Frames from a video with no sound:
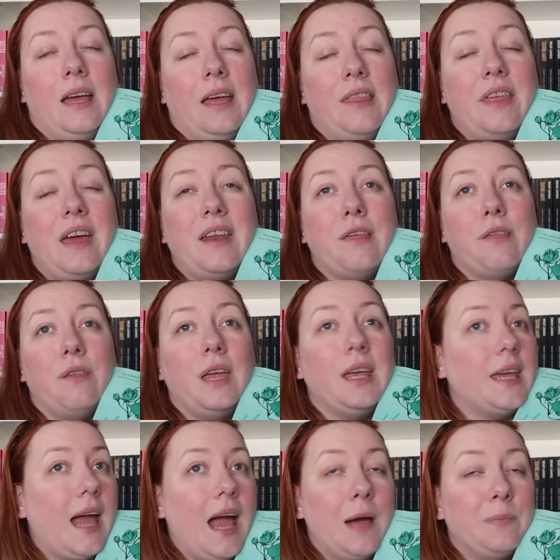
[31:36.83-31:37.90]
then a
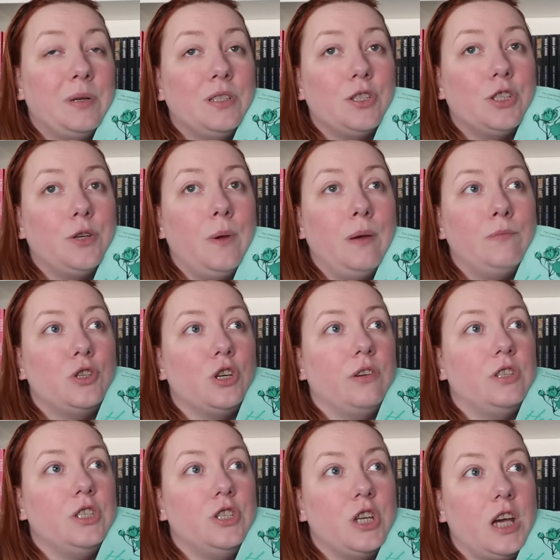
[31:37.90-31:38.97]
thing happens to him
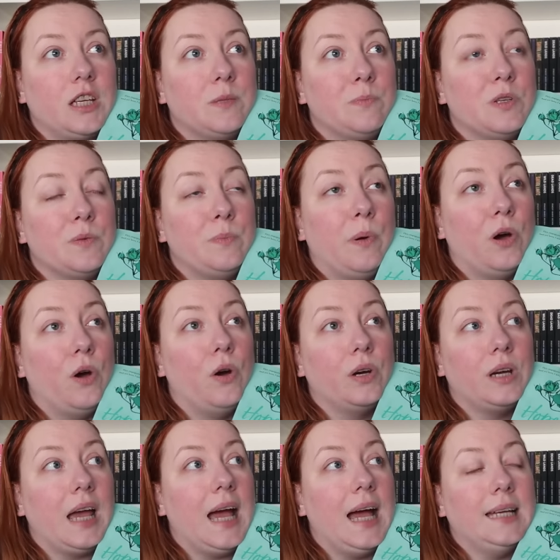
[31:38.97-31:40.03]
during Jasper's
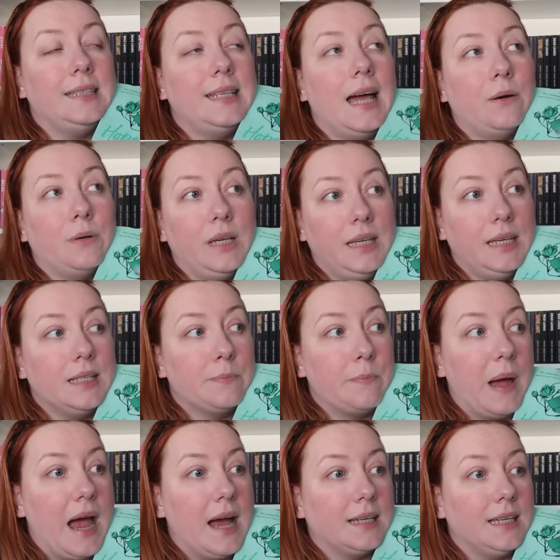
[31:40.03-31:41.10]
book and now he is
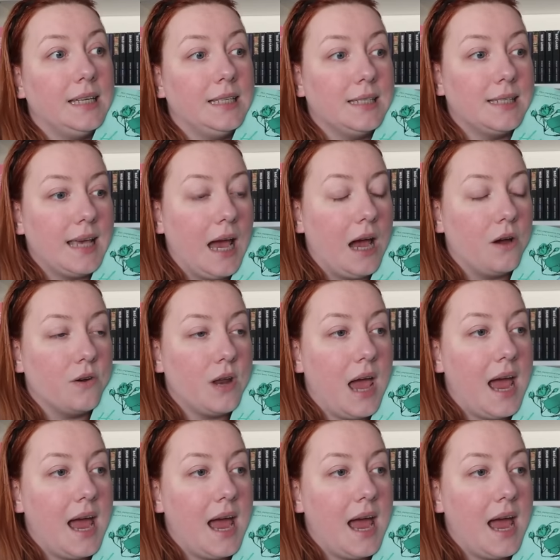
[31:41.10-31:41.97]
back in town.